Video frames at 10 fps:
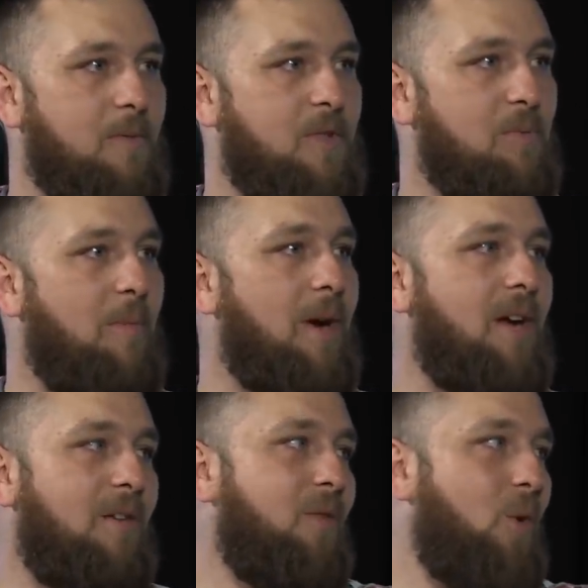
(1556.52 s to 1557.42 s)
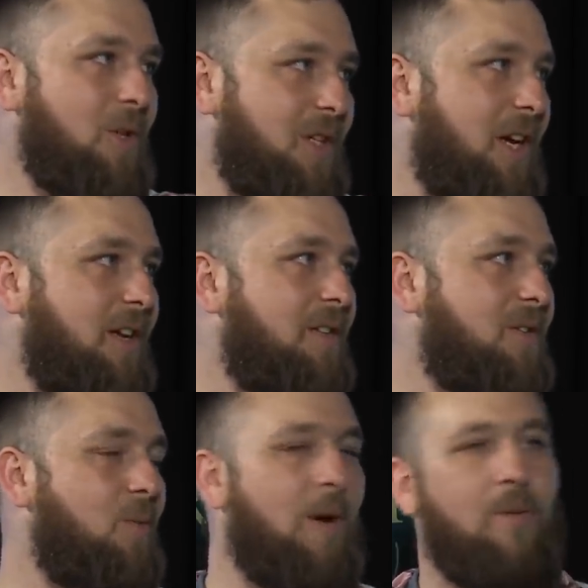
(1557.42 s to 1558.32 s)
small-minded. Of course not.
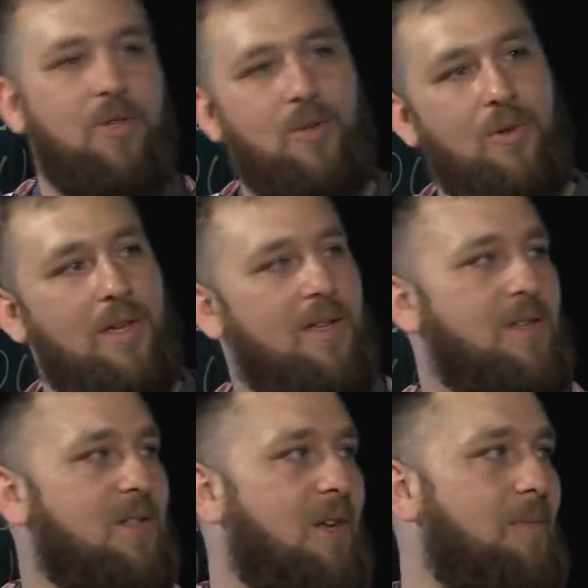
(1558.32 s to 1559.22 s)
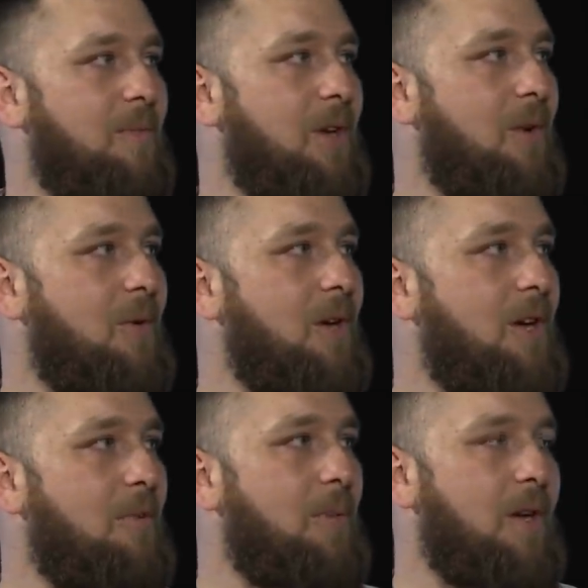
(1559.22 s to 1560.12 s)
So why would you do that to Islam, you know?
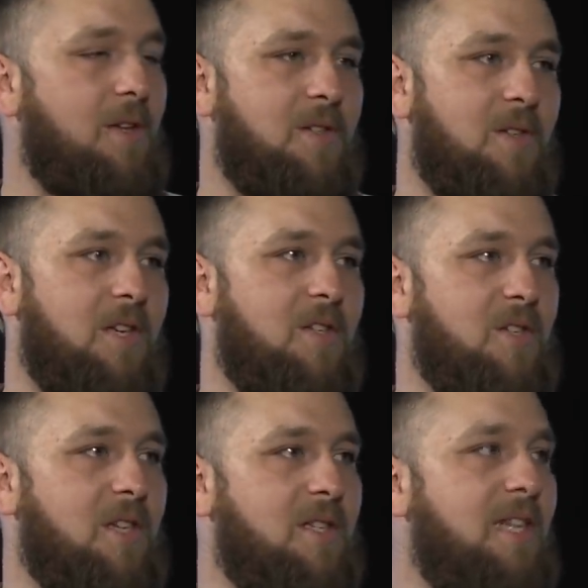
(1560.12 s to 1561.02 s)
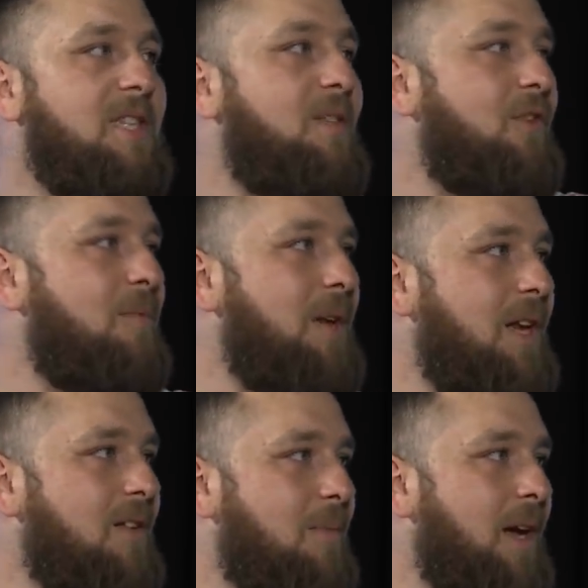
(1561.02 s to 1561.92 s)
But it's just, it's easy for the
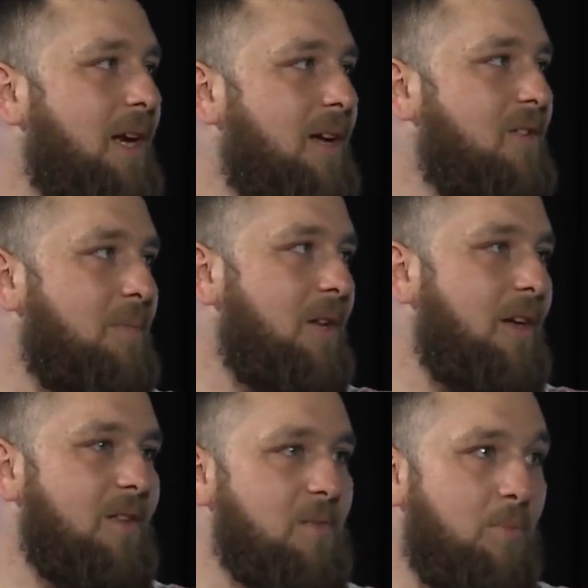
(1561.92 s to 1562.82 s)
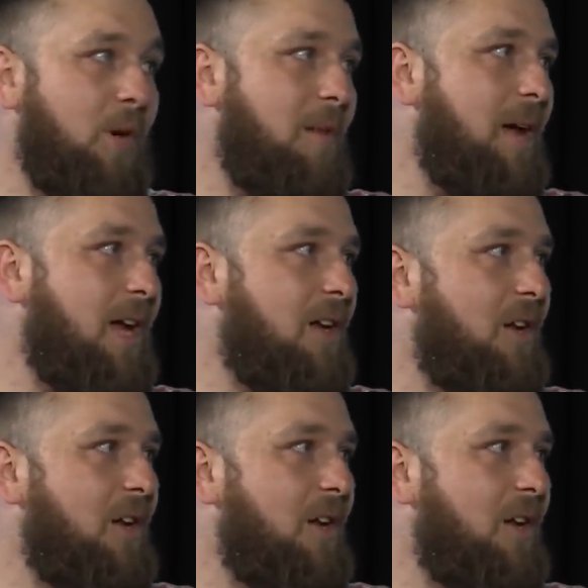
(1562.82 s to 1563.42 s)
media to make it out to be like this boogeyman,